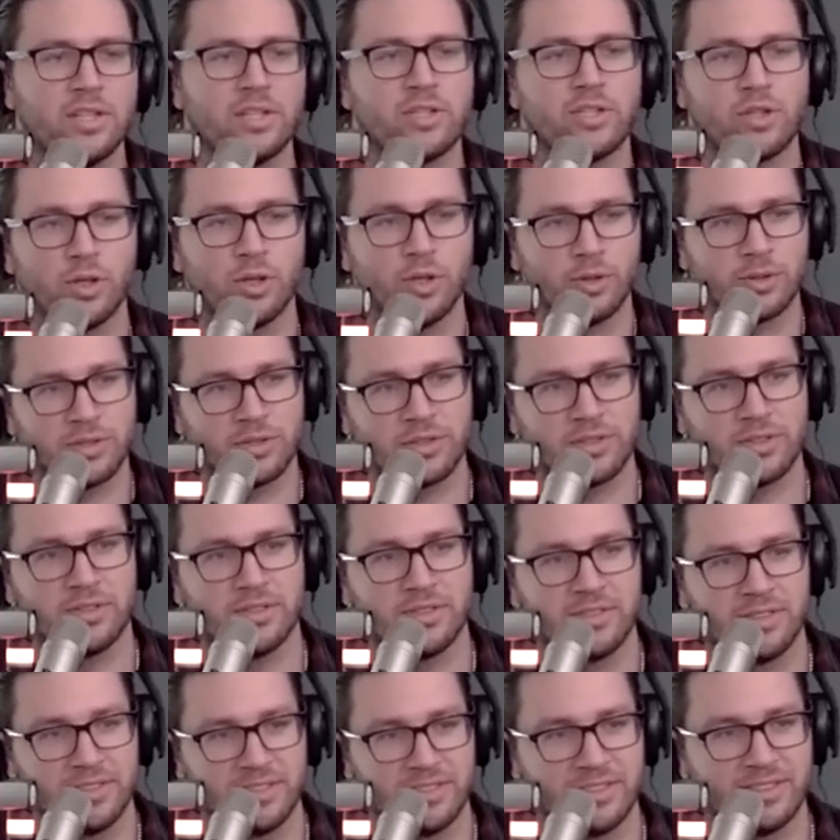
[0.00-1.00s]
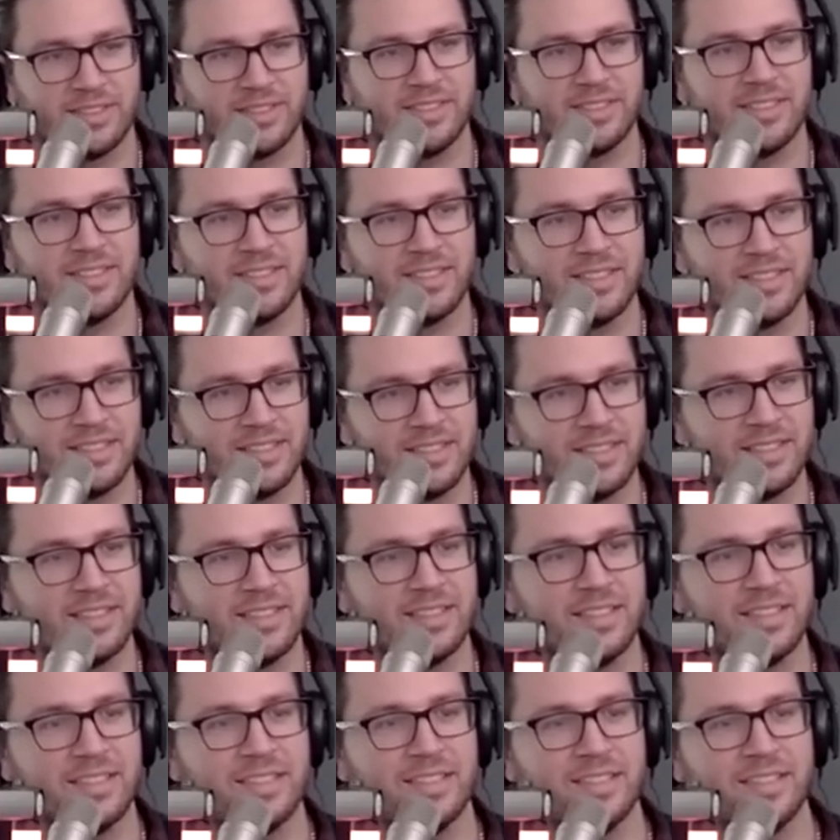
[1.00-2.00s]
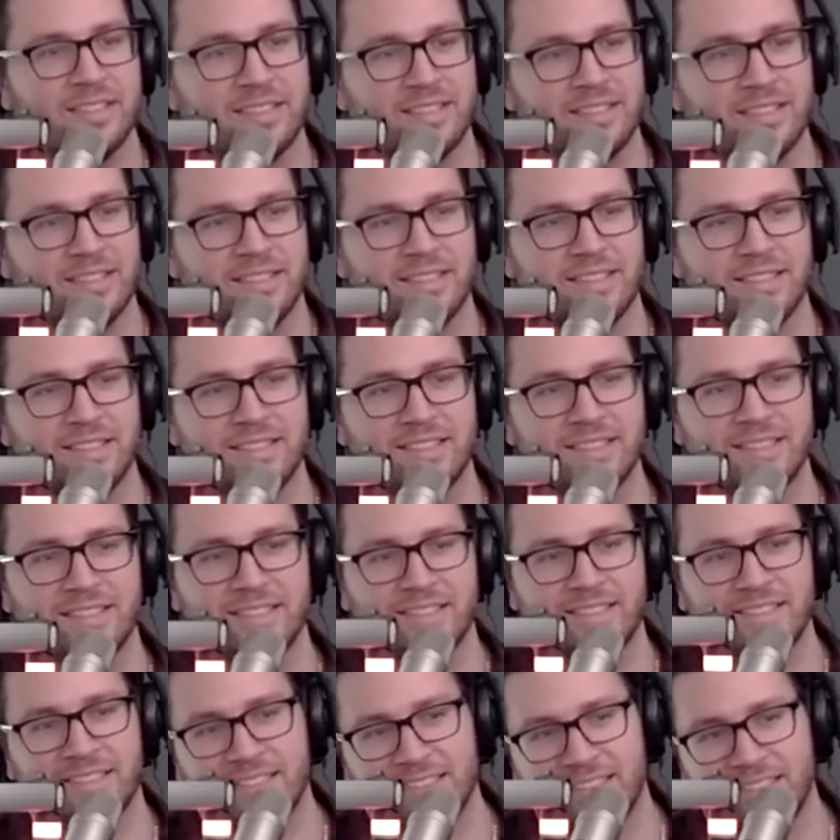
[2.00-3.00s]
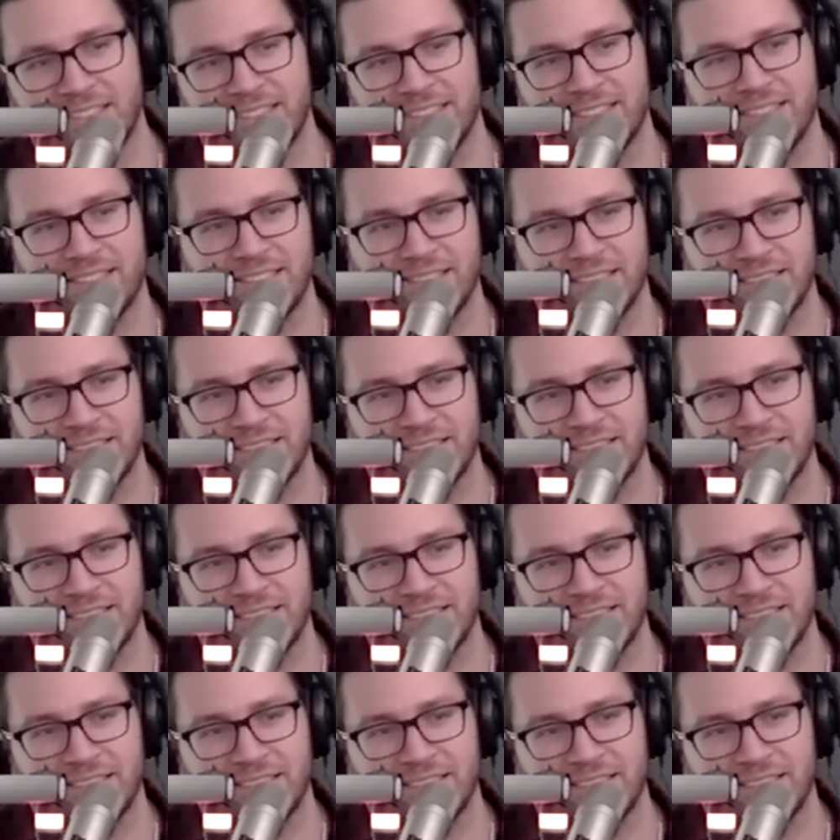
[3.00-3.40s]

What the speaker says: (not speaking)